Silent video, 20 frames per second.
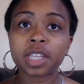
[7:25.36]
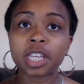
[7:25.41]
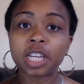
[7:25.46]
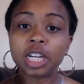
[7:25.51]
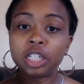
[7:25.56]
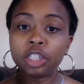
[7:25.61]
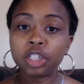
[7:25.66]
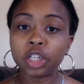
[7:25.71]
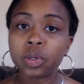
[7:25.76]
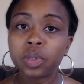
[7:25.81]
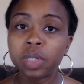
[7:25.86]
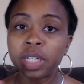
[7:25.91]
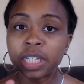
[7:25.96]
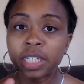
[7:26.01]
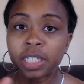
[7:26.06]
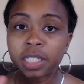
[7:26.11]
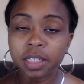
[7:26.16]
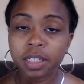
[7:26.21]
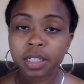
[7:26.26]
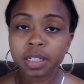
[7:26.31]

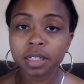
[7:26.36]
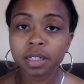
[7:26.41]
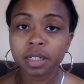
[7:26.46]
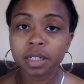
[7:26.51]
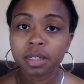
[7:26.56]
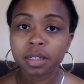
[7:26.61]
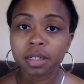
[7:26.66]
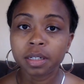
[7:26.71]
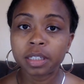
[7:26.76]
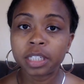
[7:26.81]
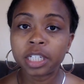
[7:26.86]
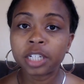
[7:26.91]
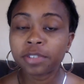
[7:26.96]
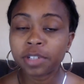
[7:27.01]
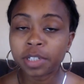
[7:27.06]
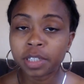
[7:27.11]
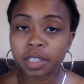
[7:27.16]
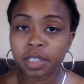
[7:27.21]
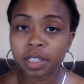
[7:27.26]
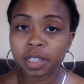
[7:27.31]
noticed
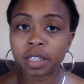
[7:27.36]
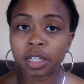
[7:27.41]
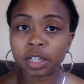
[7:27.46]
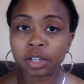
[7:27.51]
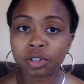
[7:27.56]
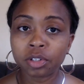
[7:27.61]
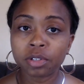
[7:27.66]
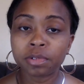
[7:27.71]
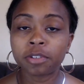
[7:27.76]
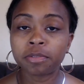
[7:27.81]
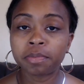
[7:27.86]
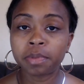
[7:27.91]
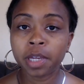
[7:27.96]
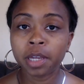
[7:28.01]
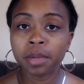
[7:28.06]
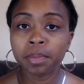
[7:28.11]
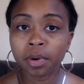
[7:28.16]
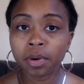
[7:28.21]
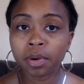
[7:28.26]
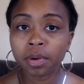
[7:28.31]
differences in groups of
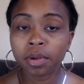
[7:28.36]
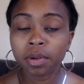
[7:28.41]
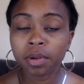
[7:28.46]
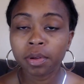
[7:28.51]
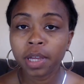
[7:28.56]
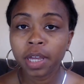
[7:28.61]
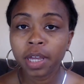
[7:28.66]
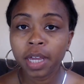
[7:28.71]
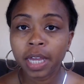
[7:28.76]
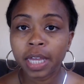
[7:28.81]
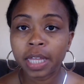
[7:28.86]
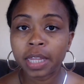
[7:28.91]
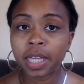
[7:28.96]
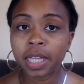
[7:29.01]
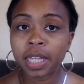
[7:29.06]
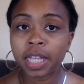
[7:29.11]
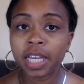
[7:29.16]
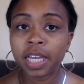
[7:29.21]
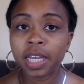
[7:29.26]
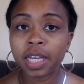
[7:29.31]
people. And
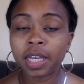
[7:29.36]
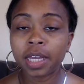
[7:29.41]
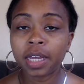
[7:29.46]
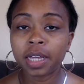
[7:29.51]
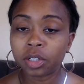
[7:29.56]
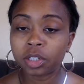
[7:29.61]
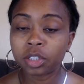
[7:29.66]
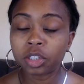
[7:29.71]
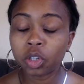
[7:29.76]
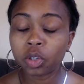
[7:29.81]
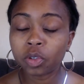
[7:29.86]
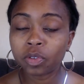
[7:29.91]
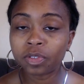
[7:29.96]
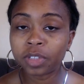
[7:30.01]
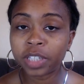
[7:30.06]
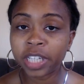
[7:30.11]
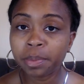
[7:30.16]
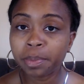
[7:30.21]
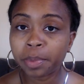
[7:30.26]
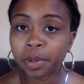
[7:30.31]
then he dove
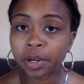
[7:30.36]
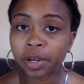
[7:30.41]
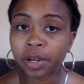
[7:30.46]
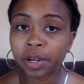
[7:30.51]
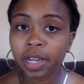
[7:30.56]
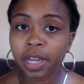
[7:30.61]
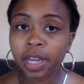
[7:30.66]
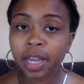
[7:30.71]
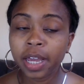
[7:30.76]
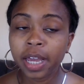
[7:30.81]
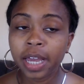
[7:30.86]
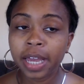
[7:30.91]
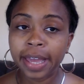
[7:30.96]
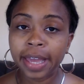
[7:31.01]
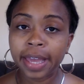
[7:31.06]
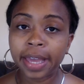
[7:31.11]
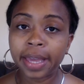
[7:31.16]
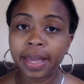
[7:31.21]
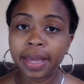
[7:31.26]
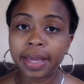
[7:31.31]
deeper
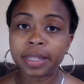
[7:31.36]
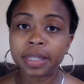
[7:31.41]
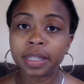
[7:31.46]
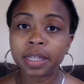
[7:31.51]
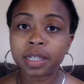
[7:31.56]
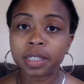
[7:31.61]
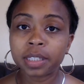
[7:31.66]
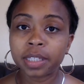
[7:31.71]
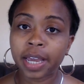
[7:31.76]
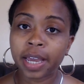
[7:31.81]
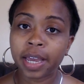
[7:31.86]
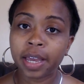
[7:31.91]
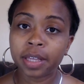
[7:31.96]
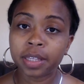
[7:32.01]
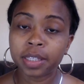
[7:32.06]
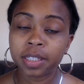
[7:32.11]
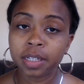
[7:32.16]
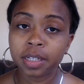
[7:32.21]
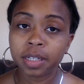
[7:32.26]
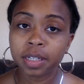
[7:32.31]
and looked
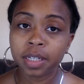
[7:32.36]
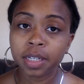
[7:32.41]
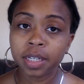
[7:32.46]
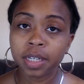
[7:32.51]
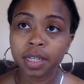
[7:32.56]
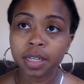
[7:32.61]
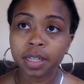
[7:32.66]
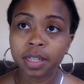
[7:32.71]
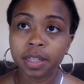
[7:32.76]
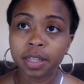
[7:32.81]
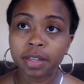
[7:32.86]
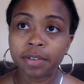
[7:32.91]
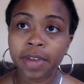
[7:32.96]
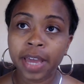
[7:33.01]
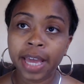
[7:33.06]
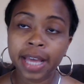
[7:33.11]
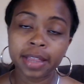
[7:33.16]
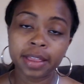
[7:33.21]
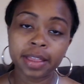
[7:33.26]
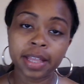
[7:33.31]
at the
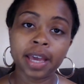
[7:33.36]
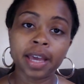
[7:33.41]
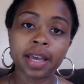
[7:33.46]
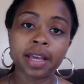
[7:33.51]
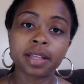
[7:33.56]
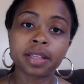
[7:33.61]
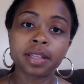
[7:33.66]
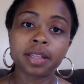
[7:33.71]
fact that